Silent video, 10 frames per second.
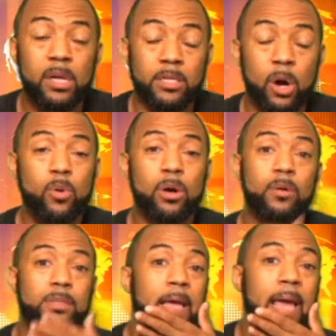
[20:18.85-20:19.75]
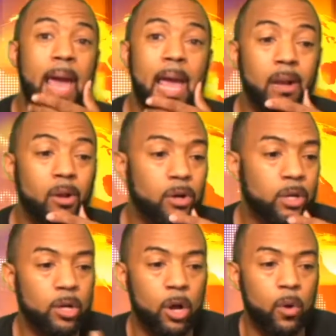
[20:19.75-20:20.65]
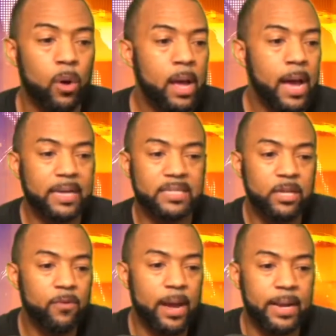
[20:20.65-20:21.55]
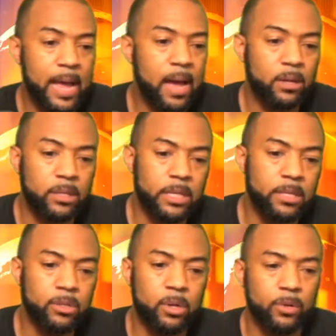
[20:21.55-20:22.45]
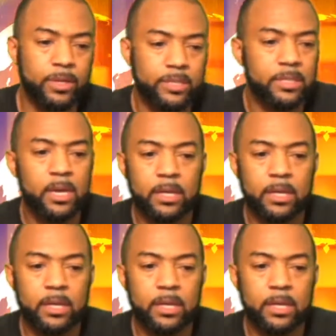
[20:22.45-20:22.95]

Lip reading: Don't go say, hey, look, I see right now that,